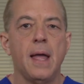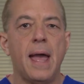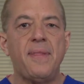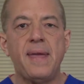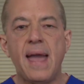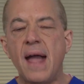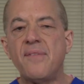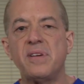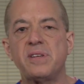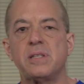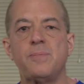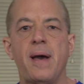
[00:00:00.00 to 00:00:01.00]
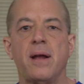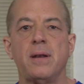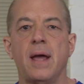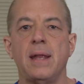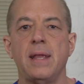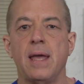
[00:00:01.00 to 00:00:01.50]
And the average is about
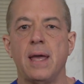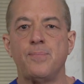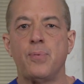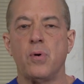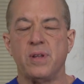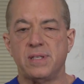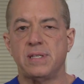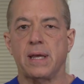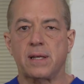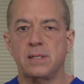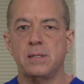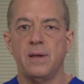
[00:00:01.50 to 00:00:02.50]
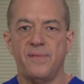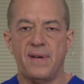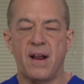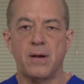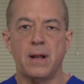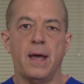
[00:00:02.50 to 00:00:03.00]
98.6
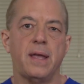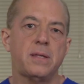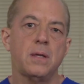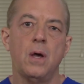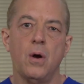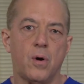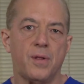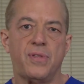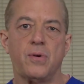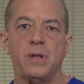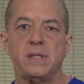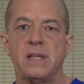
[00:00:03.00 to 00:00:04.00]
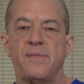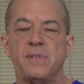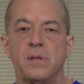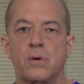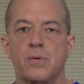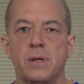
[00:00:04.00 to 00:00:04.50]
Fahrenheit or 37
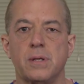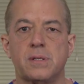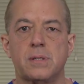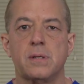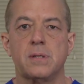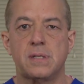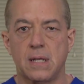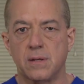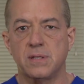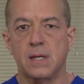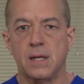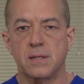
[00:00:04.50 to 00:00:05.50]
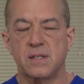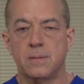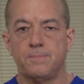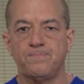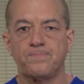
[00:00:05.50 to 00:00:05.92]
degrees Celsius.